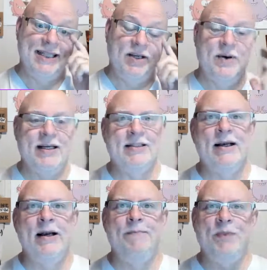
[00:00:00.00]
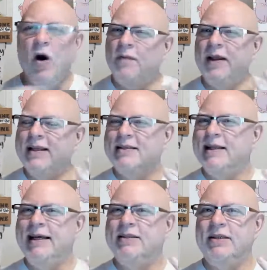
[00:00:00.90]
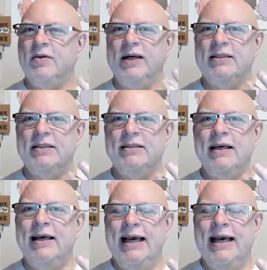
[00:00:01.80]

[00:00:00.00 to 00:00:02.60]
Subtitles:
the US. Hopefully this will answer your questions.